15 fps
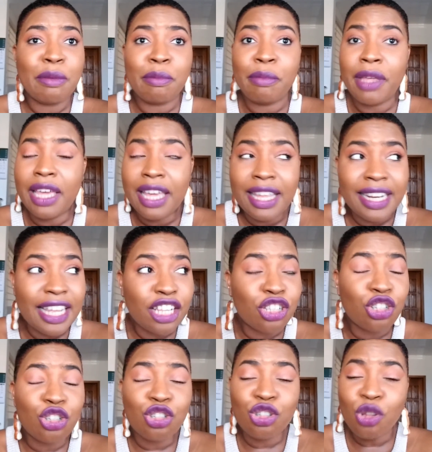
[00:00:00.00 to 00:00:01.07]
man,
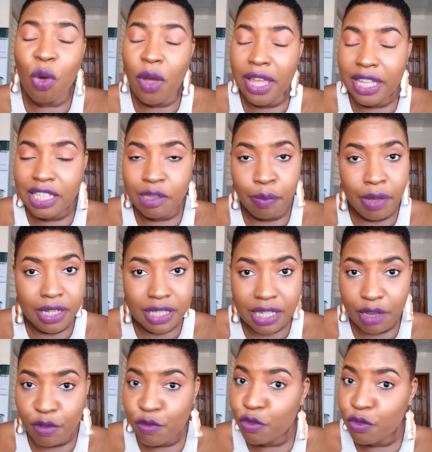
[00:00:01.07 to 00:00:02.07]
it's so expensive.